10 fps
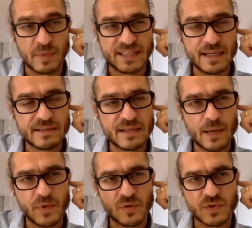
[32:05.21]
By that
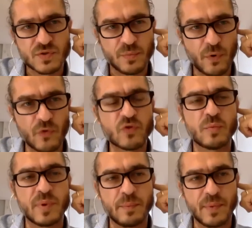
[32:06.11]
time, it was supposed to
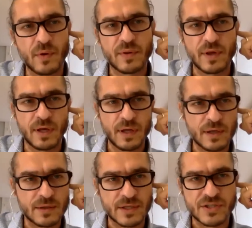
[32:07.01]
be built
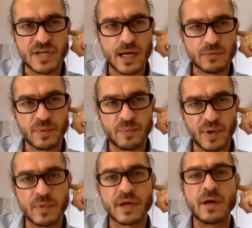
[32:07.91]
in the Czech
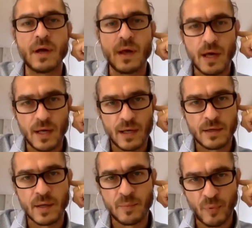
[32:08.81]
Republic
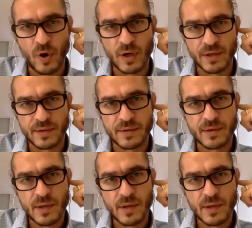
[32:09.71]
and Poland.